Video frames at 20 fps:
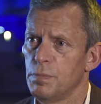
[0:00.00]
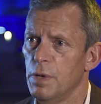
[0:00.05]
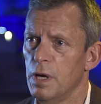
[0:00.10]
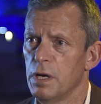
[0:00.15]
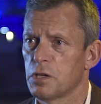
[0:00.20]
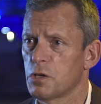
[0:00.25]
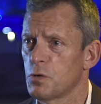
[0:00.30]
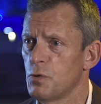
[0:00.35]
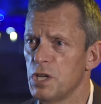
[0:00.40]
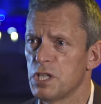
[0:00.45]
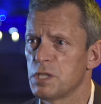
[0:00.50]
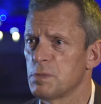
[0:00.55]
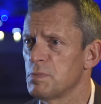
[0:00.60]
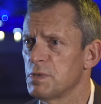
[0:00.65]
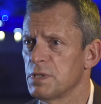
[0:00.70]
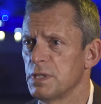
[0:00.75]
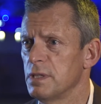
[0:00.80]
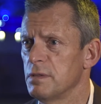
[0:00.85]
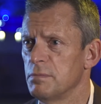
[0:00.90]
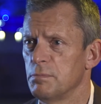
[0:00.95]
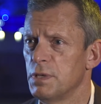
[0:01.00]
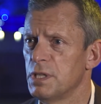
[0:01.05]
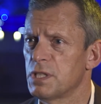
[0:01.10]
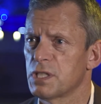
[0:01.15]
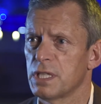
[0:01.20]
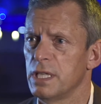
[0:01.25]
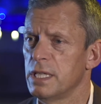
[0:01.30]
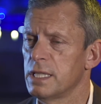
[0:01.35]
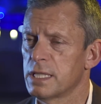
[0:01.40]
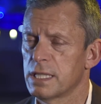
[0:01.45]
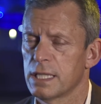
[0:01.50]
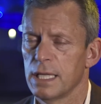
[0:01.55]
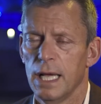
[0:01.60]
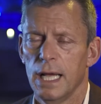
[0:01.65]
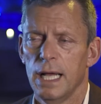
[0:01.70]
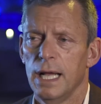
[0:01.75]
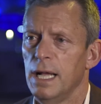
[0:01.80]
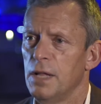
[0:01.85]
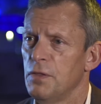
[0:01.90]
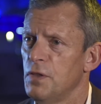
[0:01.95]
uh, crisps and biscuits.
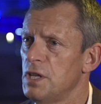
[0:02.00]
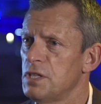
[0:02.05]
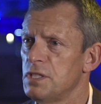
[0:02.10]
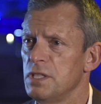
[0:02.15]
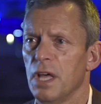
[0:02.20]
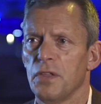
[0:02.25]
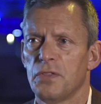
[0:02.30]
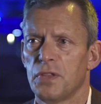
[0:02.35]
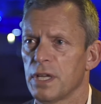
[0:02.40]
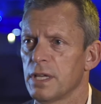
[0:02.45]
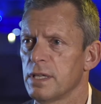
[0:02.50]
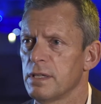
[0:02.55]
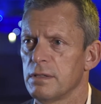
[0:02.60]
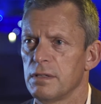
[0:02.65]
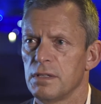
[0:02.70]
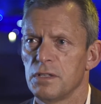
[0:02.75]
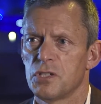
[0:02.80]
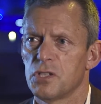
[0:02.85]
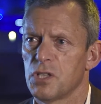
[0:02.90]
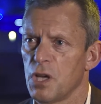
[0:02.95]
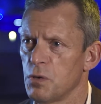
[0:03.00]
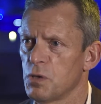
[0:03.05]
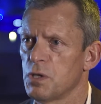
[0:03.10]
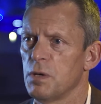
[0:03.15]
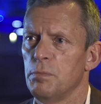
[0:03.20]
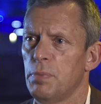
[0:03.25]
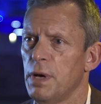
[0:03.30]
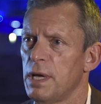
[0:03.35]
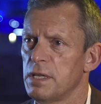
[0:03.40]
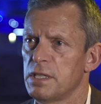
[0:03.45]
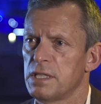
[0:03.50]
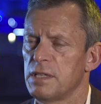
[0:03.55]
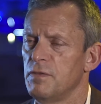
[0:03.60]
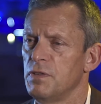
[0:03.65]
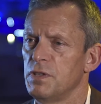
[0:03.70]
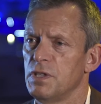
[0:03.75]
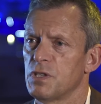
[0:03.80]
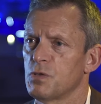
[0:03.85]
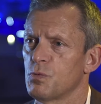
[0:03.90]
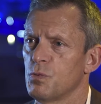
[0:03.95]
There's nothing so
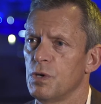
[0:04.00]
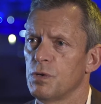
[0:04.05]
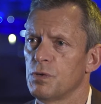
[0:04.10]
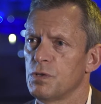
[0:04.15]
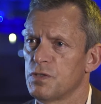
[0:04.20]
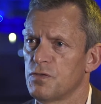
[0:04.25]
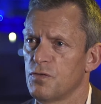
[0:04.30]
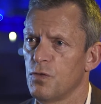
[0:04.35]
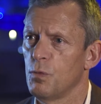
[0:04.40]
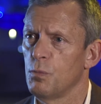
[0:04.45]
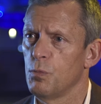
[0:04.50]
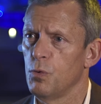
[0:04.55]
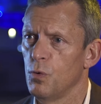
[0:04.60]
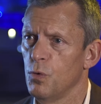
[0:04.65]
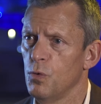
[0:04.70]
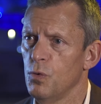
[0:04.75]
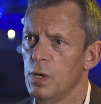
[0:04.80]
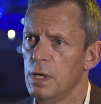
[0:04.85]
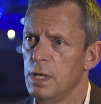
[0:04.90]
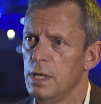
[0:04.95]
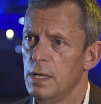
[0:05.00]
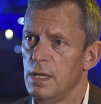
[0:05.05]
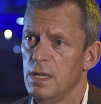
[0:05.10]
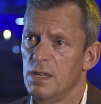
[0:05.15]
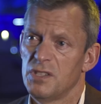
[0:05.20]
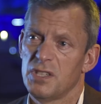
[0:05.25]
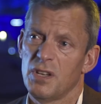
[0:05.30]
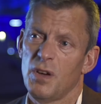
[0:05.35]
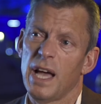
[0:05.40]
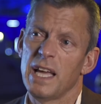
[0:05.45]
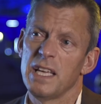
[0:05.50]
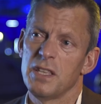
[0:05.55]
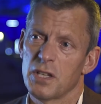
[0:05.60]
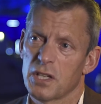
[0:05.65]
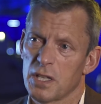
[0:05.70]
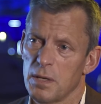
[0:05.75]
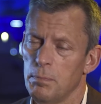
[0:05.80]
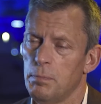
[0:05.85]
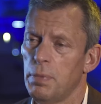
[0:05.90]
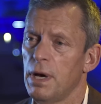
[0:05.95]
competitive in this world as football. So A, the
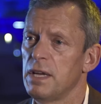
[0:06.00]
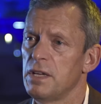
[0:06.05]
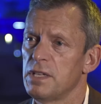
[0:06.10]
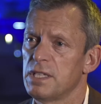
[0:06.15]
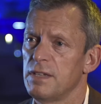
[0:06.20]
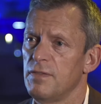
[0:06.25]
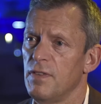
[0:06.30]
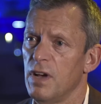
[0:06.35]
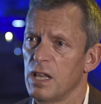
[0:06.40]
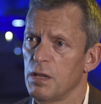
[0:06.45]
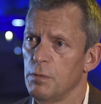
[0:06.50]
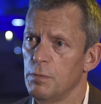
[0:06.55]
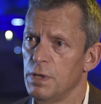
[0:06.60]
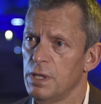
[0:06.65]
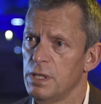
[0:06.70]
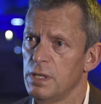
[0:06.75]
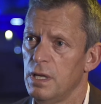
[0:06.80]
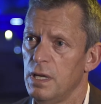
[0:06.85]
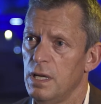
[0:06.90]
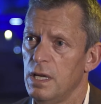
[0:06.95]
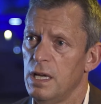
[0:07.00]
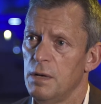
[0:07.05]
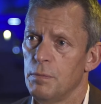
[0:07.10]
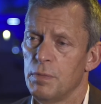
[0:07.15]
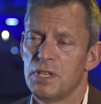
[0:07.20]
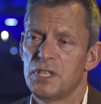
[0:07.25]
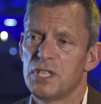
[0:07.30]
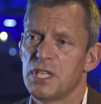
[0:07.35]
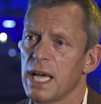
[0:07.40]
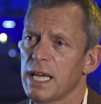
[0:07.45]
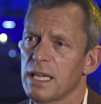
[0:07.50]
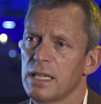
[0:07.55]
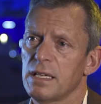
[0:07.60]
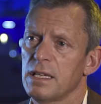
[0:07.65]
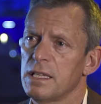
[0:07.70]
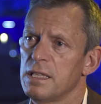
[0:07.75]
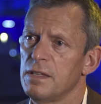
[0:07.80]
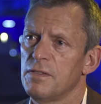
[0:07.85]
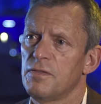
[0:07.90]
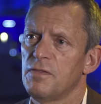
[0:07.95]
competitive element, but
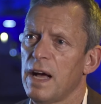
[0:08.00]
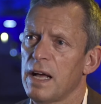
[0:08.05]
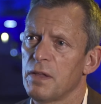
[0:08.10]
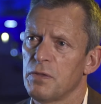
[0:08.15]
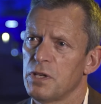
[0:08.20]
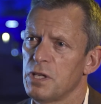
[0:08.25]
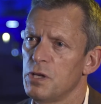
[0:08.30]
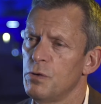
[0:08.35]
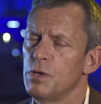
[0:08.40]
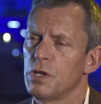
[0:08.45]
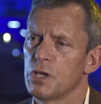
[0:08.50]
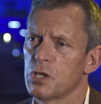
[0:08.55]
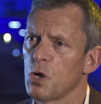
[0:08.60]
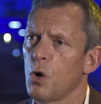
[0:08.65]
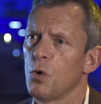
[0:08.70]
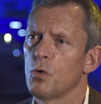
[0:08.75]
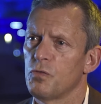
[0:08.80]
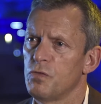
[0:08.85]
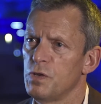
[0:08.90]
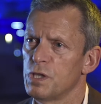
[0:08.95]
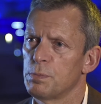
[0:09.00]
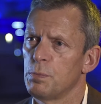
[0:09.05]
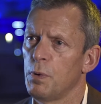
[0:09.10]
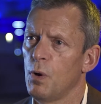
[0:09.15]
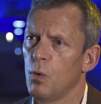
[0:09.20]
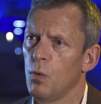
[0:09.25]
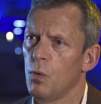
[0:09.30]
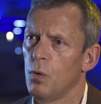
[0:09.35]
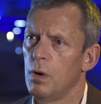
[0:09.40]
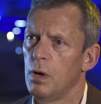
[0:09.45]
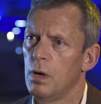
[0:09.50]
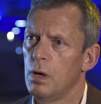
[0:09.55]
secondly, the fact that you're in a goldfish bowl.